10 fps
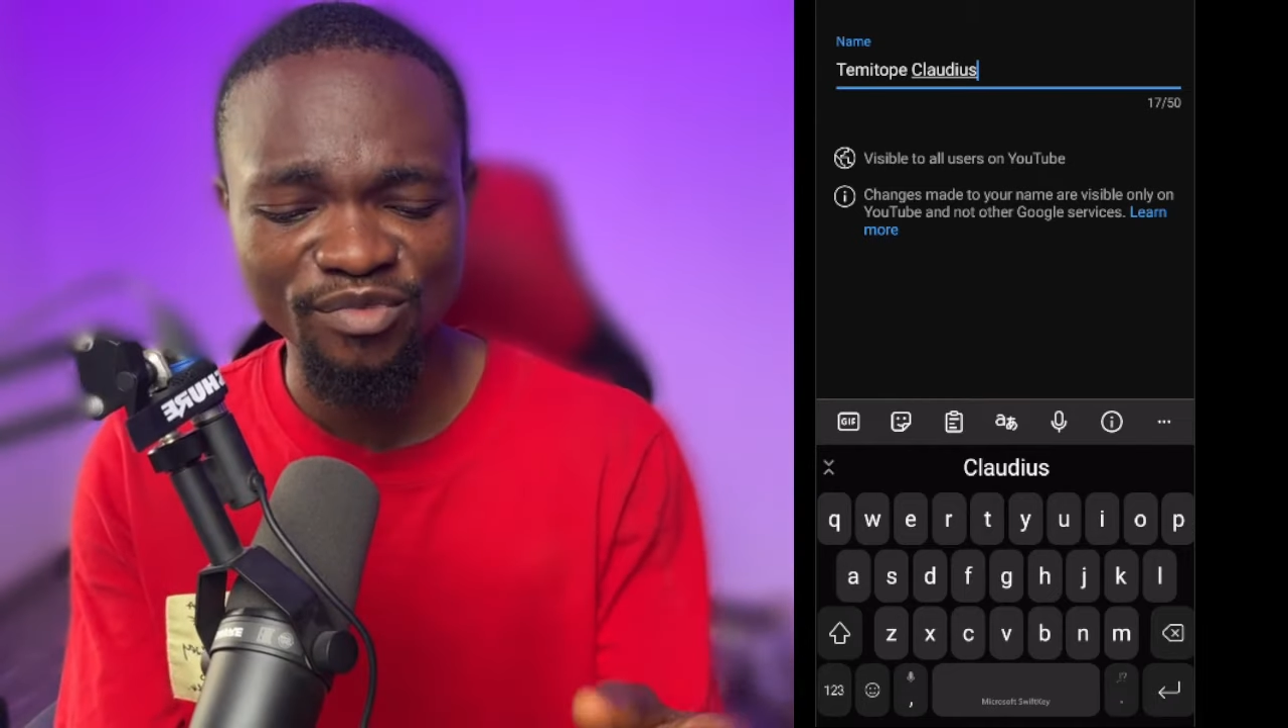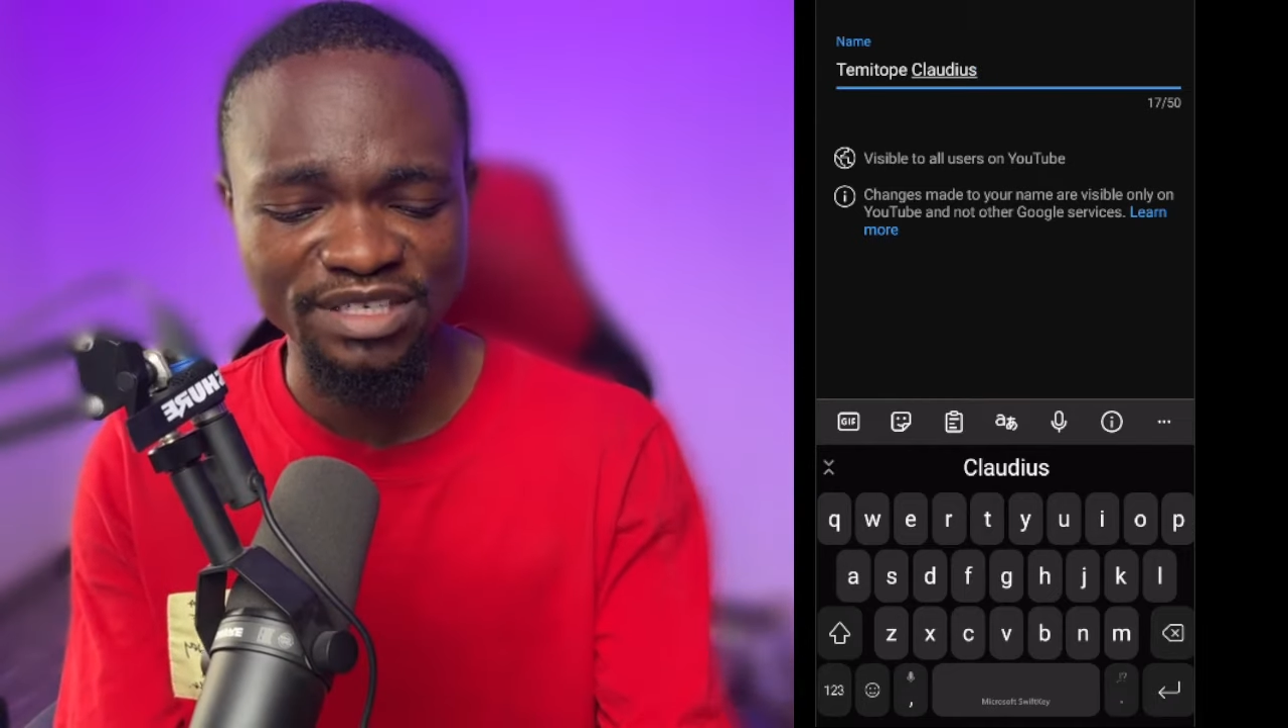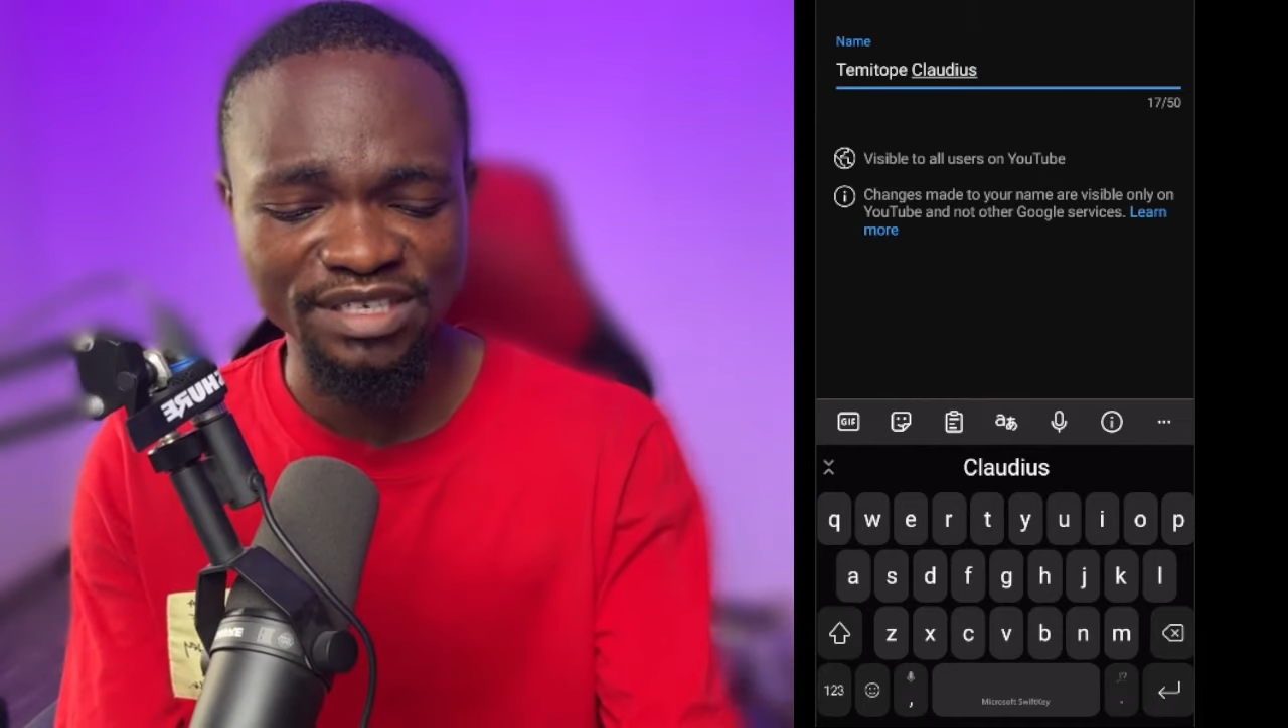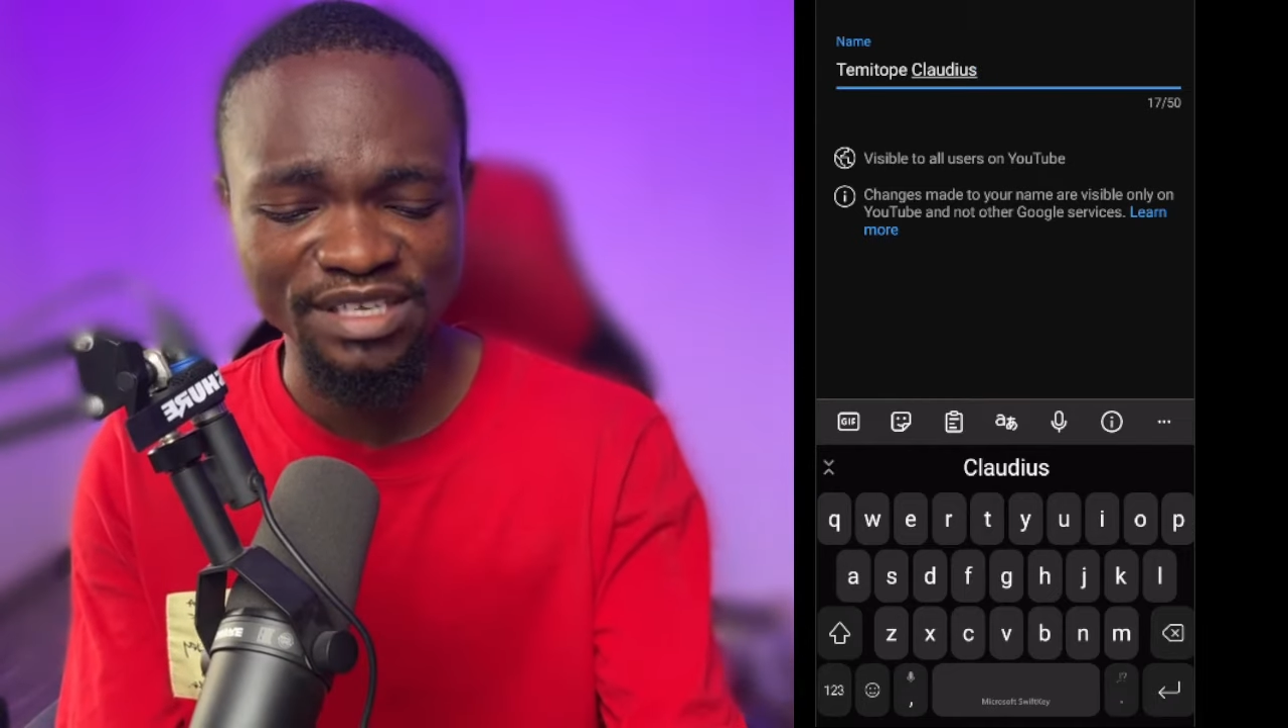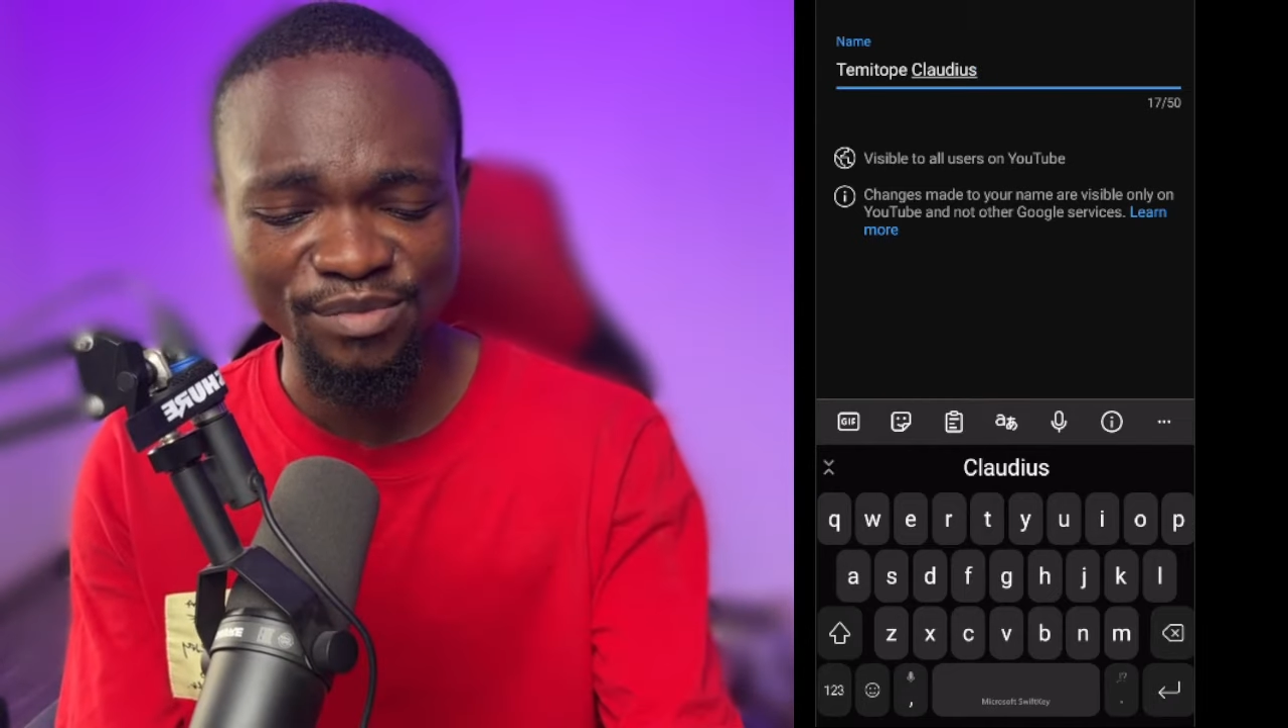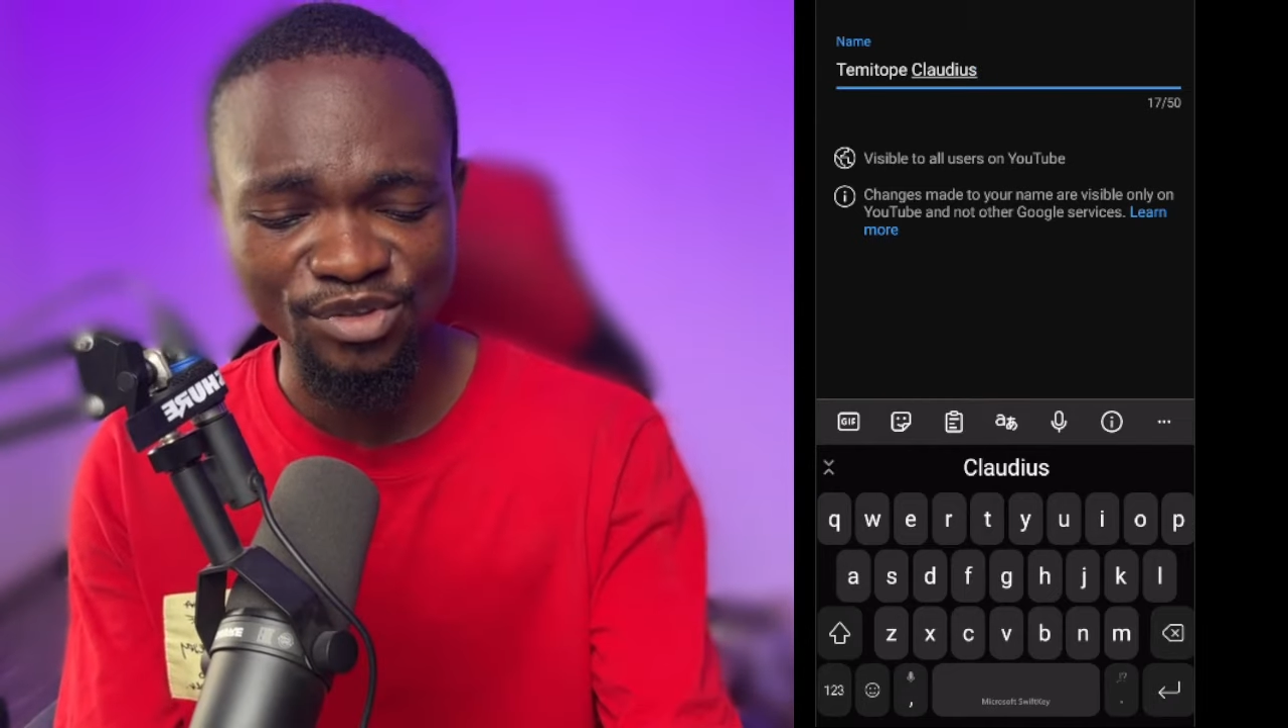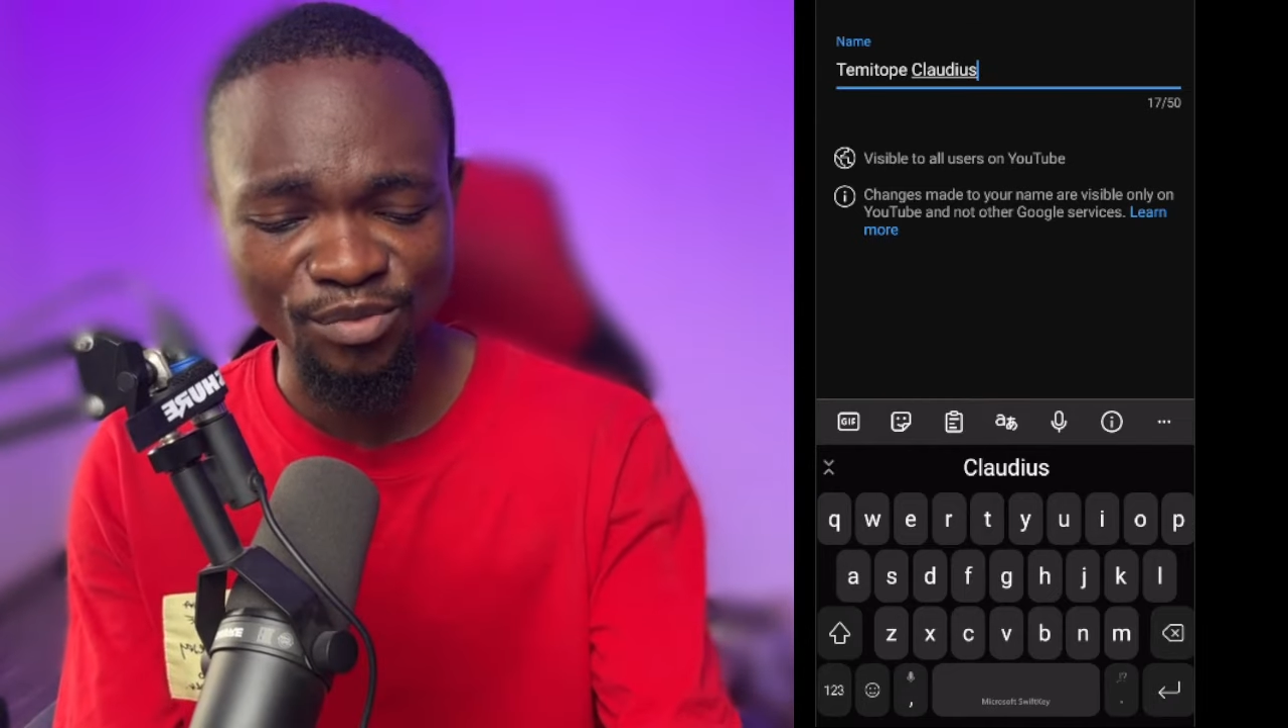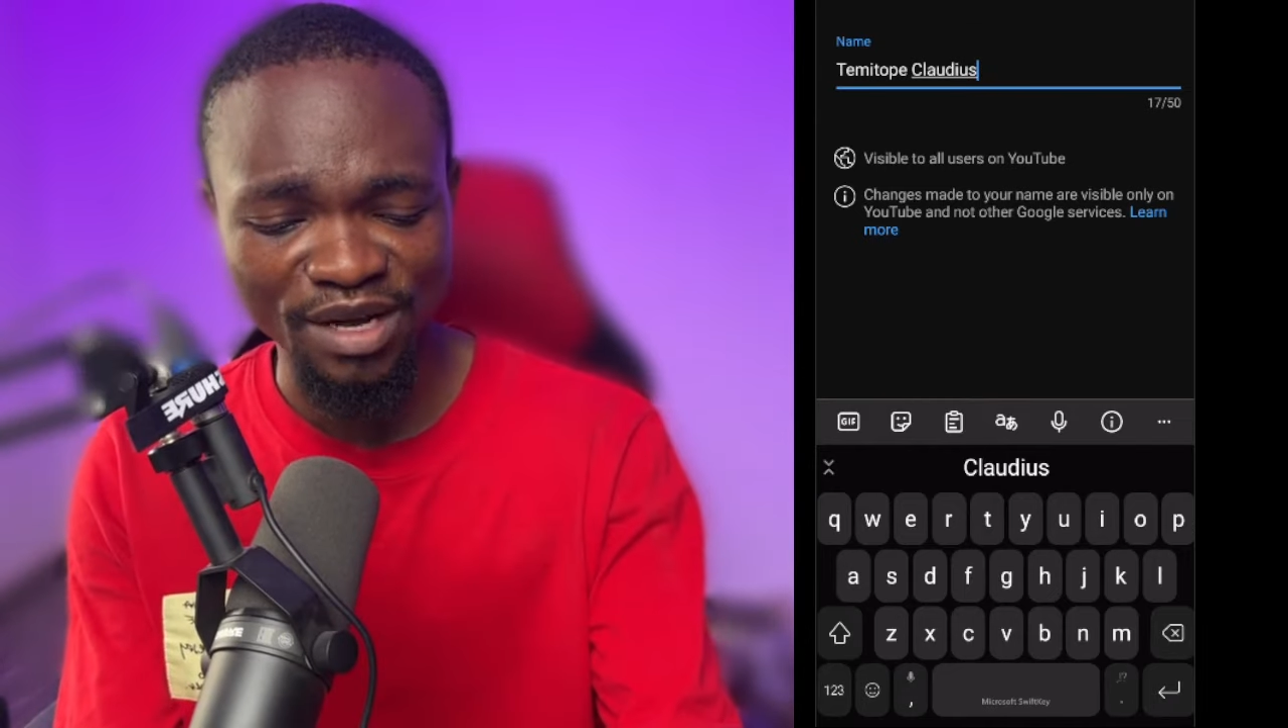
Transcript: which is Temitope